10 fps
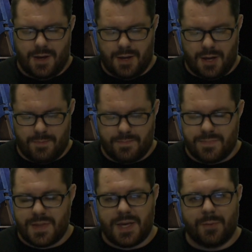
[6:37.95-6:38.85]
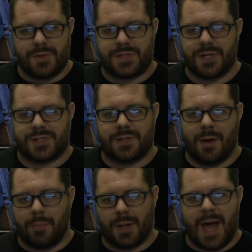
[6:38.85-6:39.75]
It was just
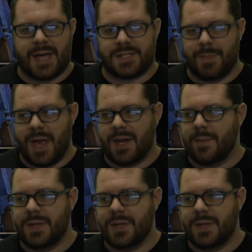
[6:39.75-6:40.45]
a blast, man.